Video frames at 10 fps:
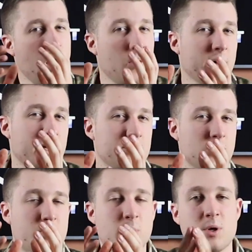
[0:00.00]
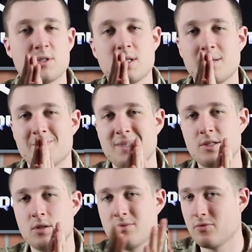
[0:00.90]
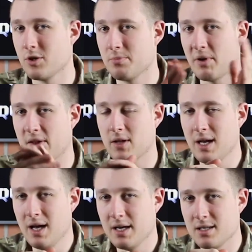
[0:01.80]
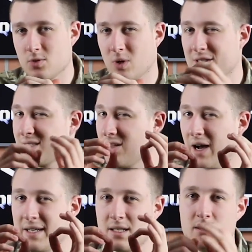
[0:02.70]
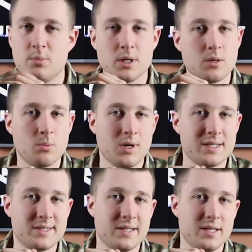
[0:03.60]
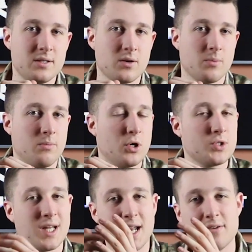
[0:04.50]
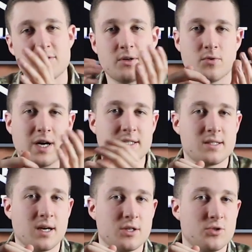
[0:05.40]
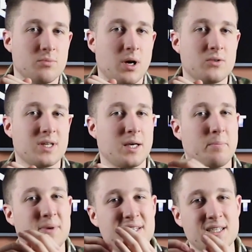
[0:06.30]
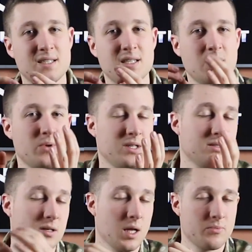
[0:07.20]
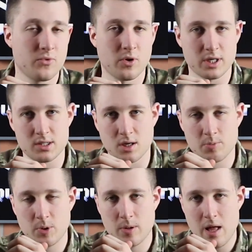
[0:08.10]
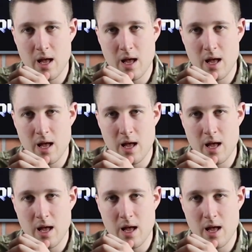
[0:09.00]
What I do personally miss on the front panel is one slightly bigger molly slit on both the left and right side to mount a PTT with its clip, for example.